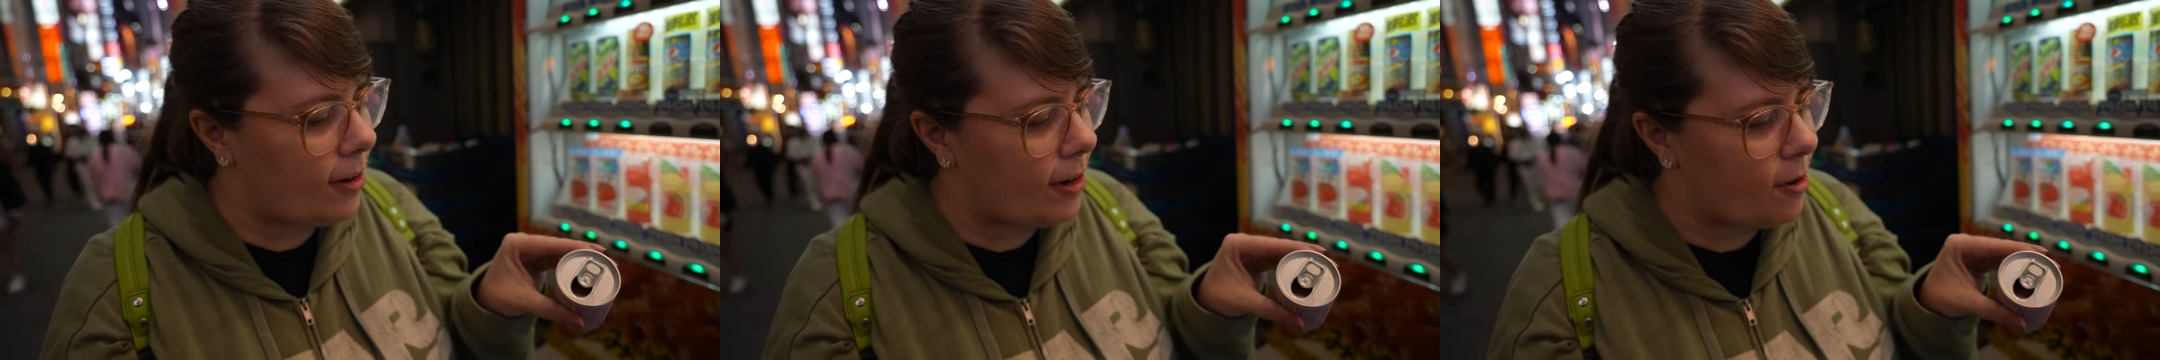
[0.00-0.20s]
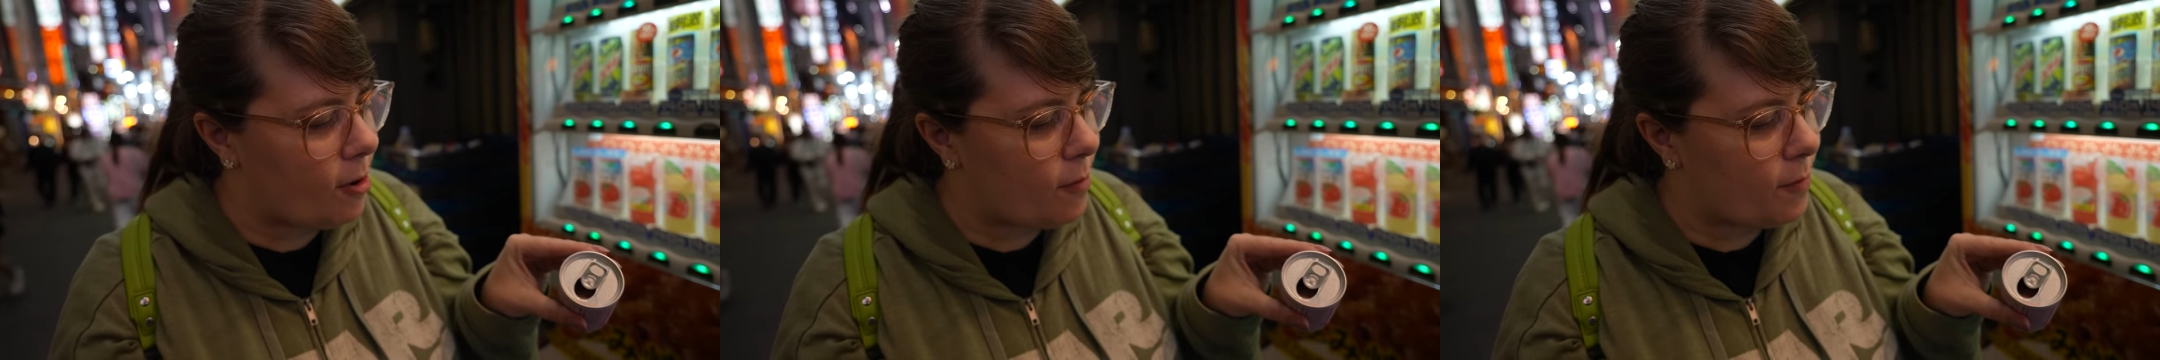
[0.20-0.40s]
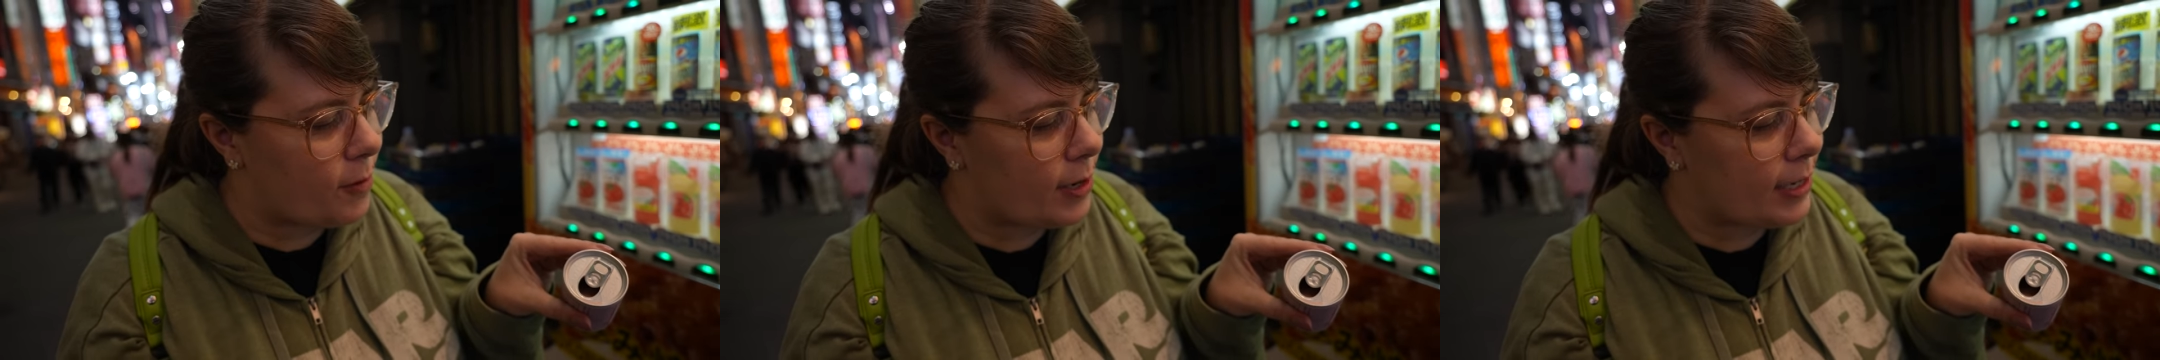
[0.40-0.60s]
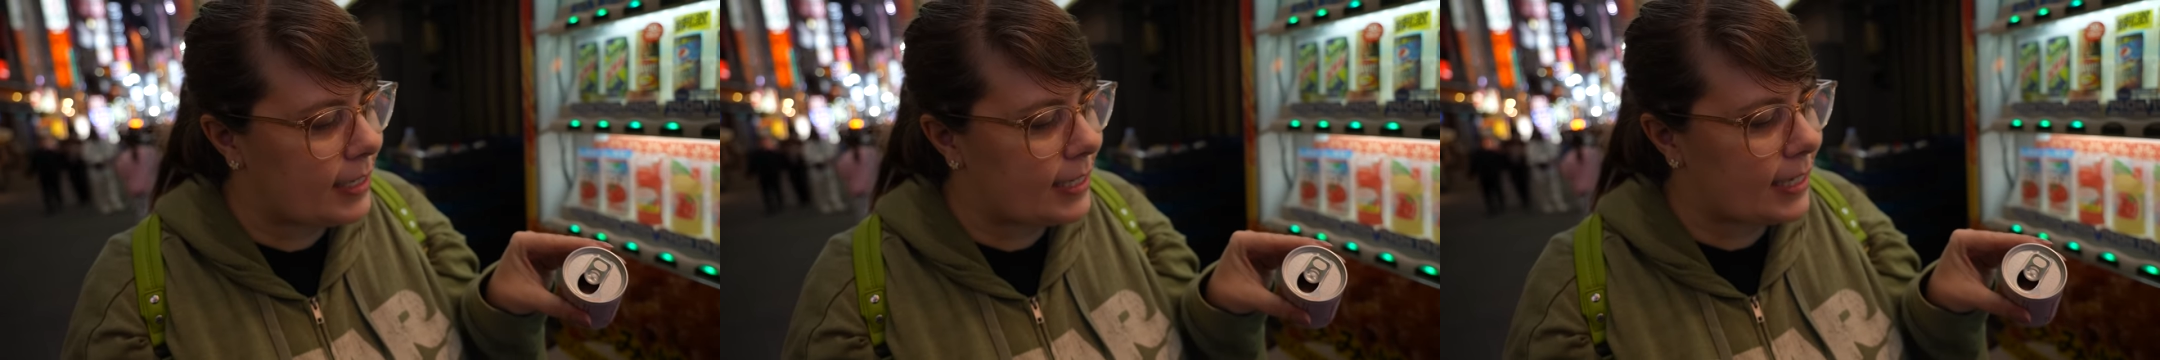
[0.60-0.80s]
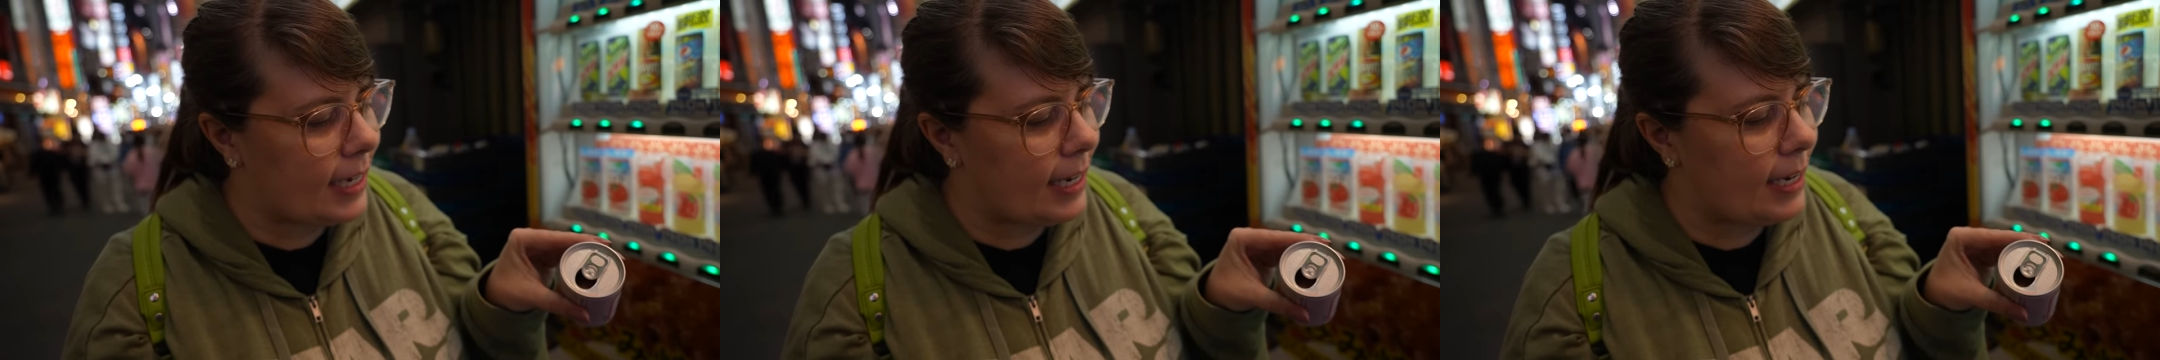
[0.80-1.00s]
I don't know if you could
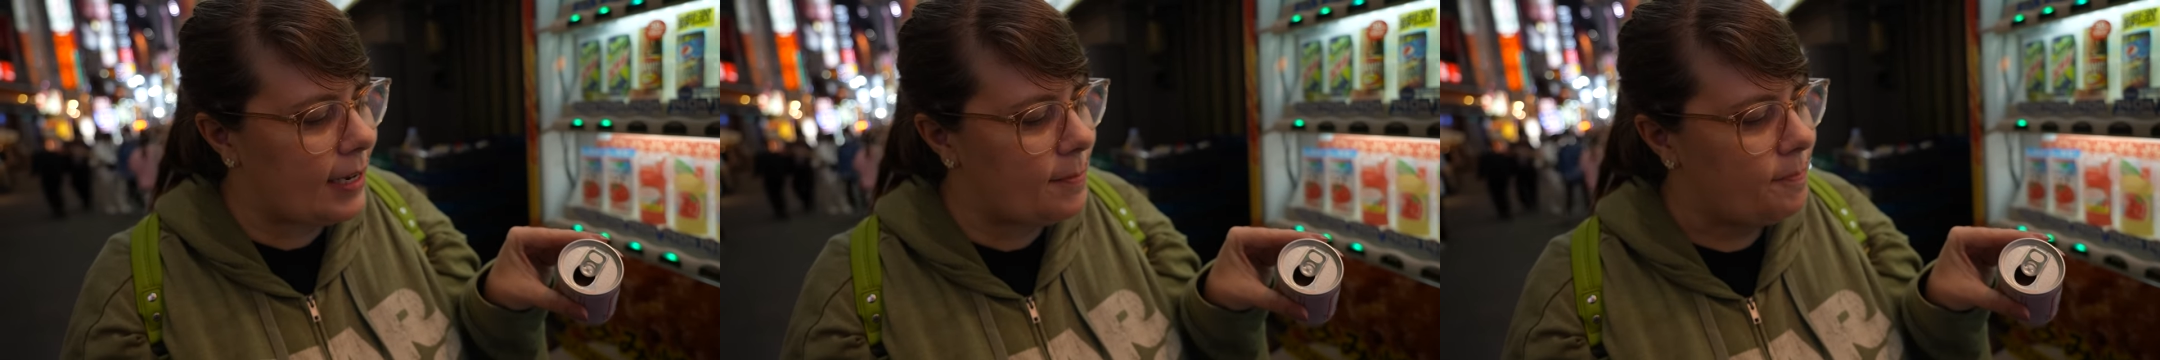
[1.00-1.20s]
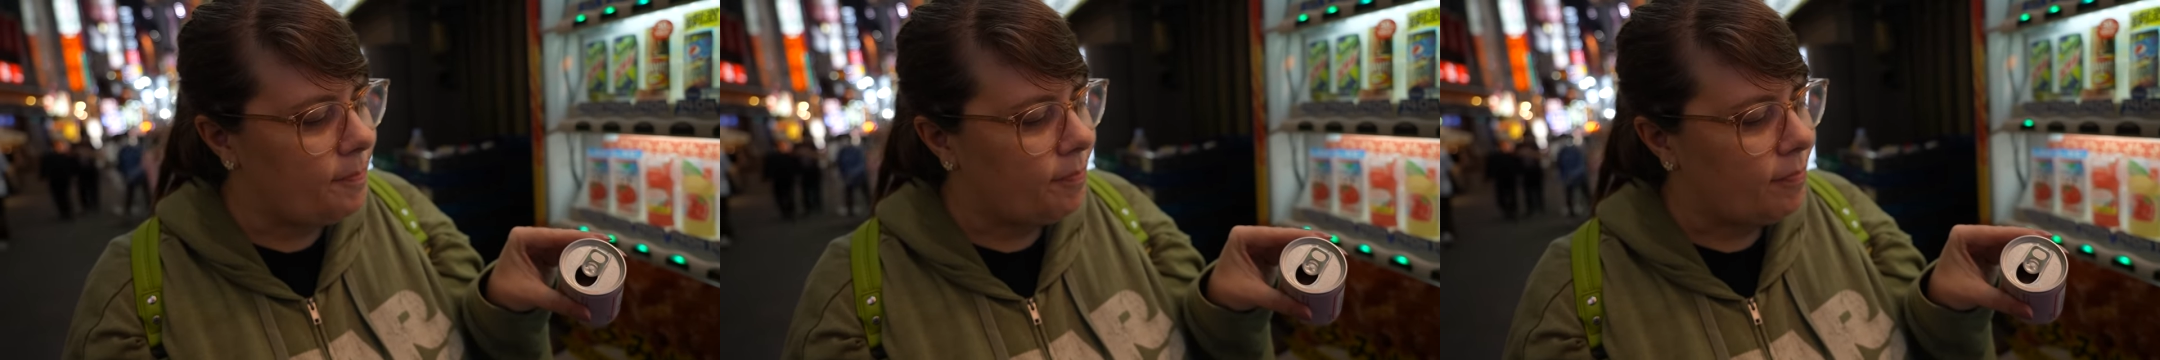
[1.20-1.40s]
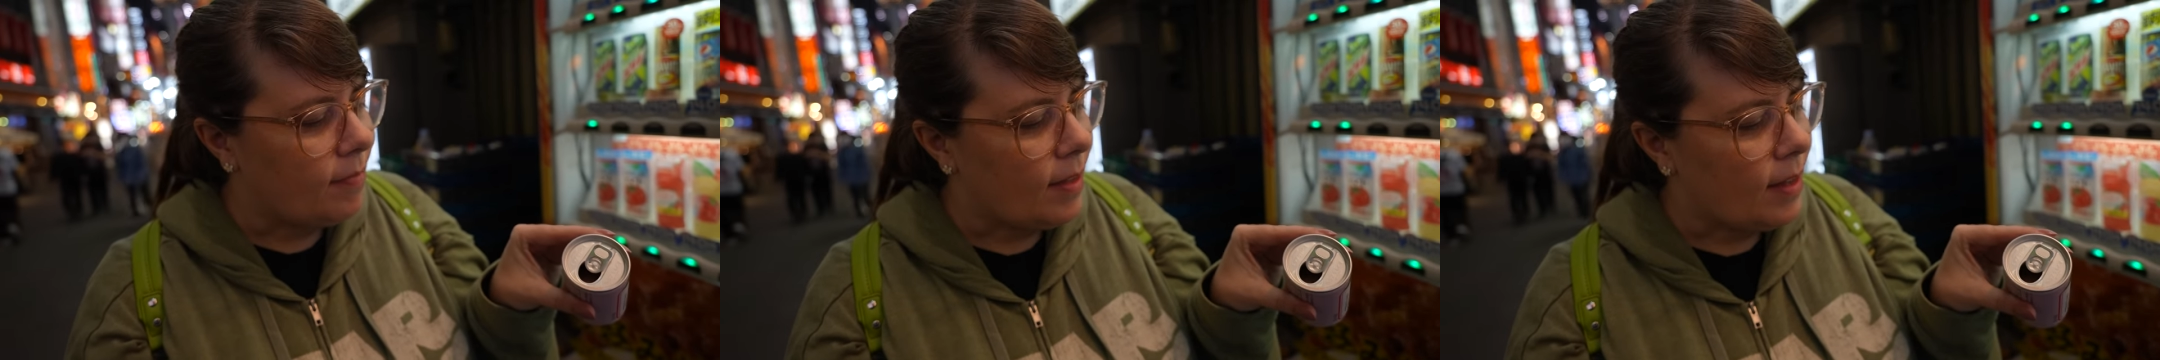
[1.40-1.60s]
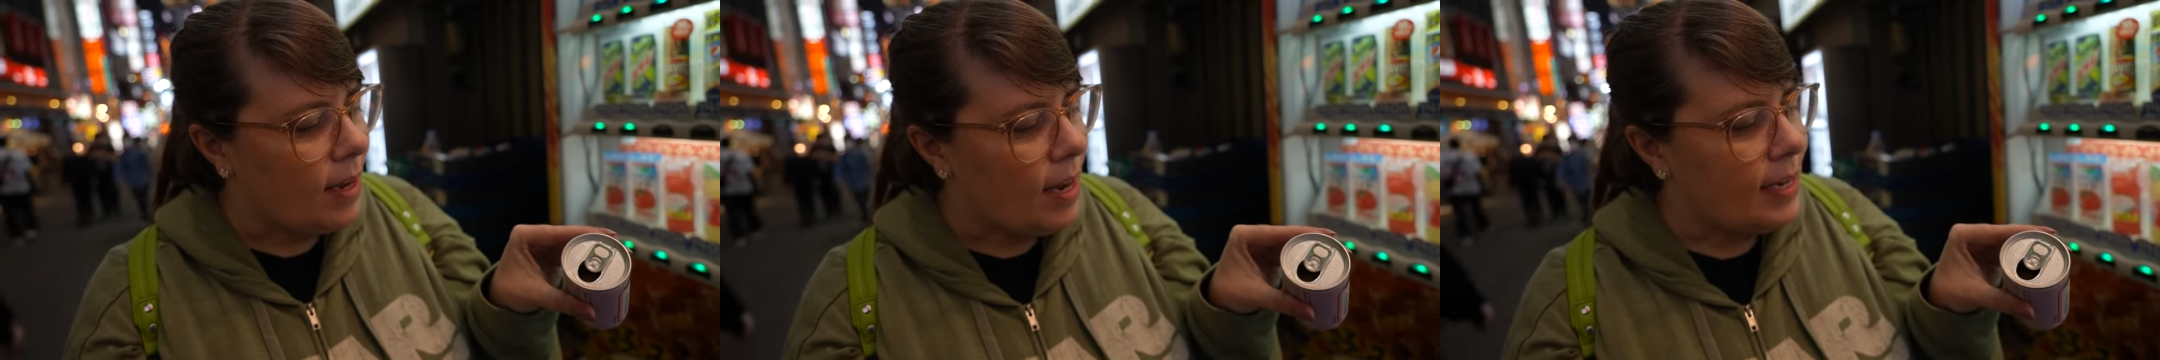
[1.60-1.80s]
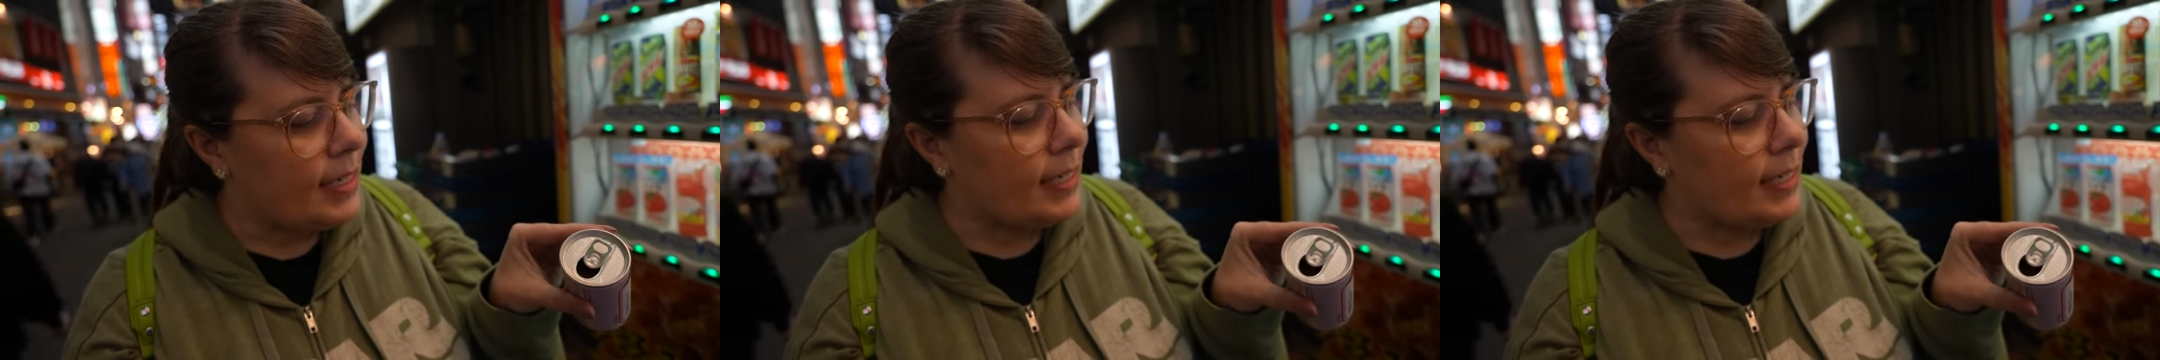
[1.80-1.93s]
see it. It